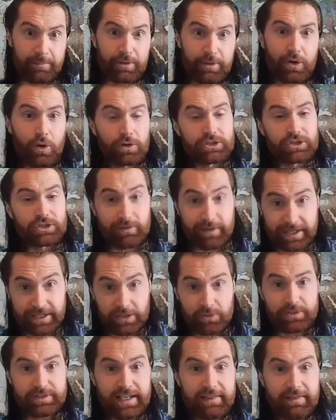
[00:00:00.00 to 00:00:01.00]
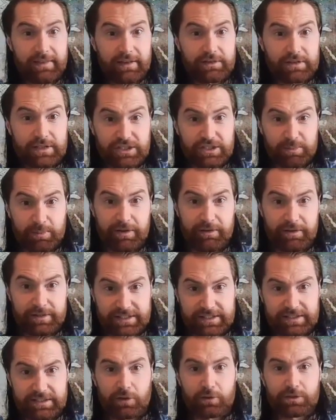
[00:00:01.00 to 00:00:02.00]
But also like you said, those
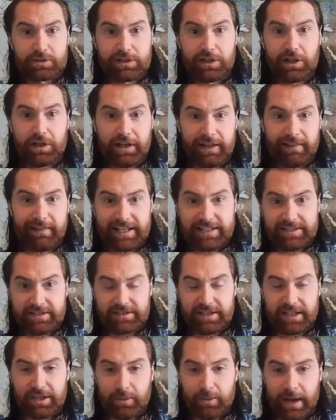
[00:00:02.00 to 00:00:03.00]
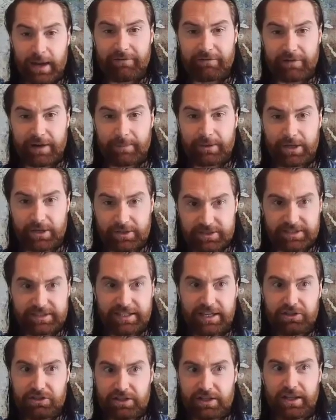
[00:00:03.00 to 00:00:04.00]
experiences, those learning lessons that you right? Because
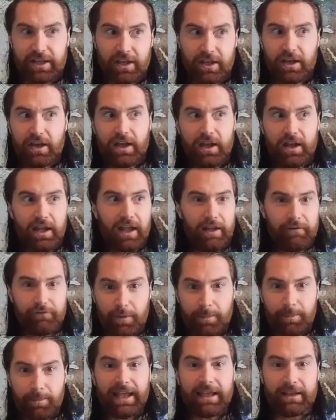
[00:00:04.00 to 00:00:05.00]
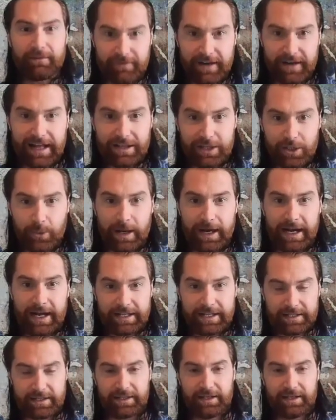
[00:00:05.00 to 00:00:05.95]
essentially, if you're buying a value add